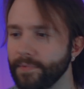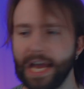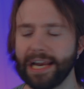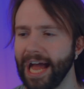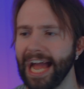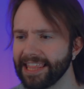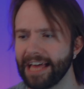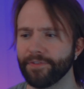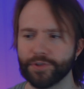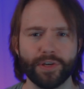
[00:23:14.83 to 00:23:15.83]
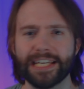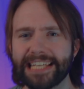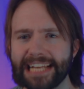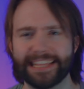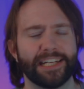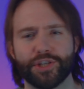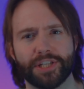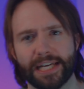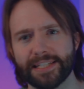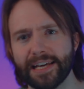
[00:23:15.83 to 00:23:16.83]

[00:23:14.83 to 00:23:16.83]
At high level, you can get that shit.